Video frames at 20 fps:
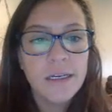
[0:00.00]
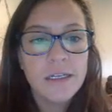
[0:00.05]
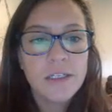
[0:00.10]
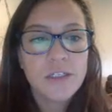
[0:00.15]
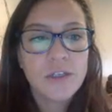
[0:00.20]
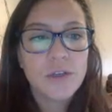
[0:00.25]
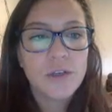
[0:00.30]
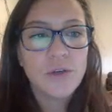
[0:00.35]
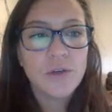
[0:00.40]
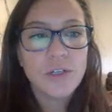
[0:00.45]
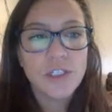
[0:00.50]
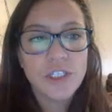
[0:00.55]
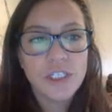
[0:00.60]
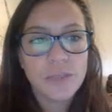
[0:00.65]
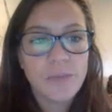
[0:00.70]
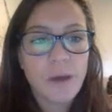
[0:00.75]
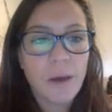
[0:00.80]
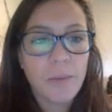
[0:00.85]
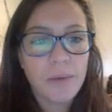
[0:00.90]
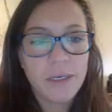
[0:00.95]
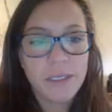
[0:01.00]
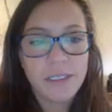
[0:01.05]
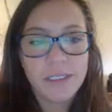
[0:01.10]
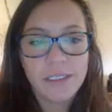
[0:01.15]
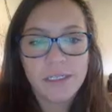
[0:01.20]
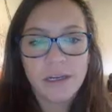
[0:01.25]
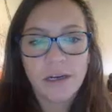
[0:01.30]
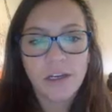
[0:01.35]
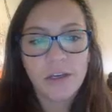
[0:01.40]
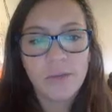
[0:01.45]
So you can just pop into this
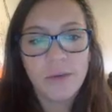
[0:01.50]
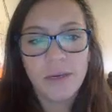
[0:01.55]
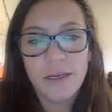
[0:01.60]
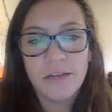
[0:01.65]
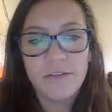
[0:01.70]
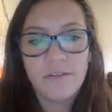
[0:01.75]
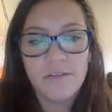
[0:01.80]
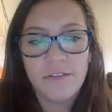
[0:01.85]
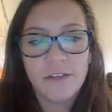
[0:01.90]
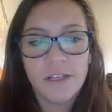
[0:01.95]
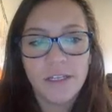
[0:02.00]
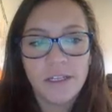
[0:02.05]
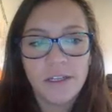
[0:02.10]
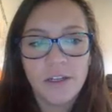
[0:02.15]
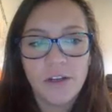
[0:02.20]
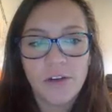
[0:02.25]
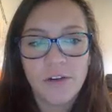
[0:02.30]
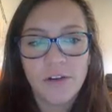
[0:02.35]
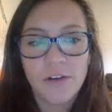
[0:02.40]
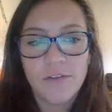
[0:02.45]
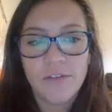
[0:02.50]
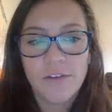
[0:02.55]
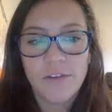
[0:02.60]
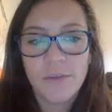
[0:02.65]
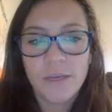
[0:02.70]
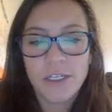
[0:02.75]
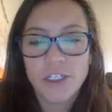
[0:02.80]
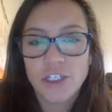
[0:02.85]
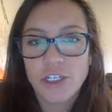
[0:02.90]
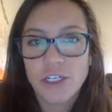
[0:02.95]
document and fill in your
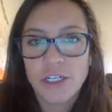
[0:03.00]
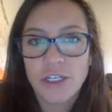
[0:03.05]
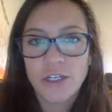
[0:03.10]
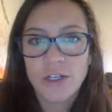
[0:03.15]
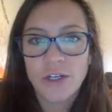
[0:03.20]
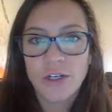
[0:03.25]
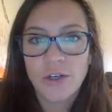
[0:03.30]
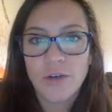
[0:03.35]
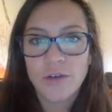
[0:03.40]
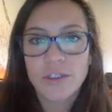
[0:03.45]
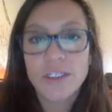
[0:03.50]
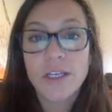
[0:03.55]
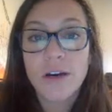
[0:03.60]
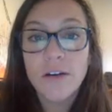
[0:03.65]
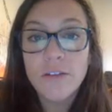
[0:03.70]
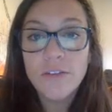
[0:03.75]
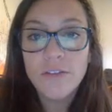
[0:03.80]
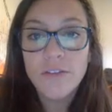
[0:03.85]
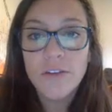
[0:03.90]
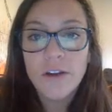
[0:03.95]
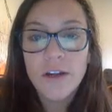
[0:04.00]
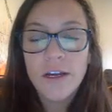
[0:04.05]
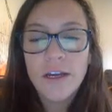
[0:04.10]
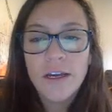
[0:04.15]
information yourself.